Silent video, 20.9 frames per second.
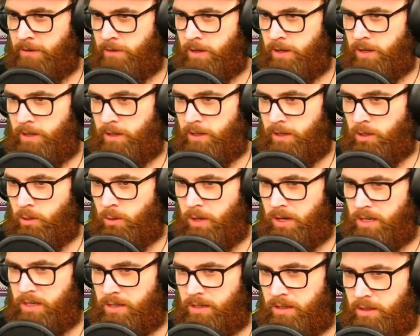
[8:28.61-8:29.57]
a, a quick
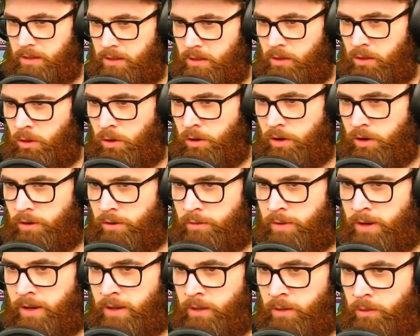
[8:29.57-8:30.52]
look
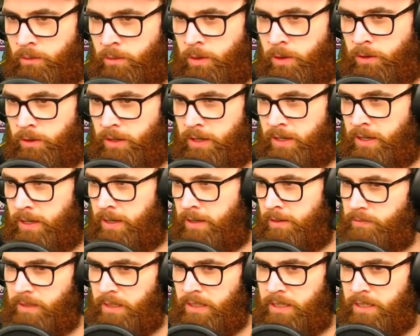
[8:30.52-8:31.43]
around the world again.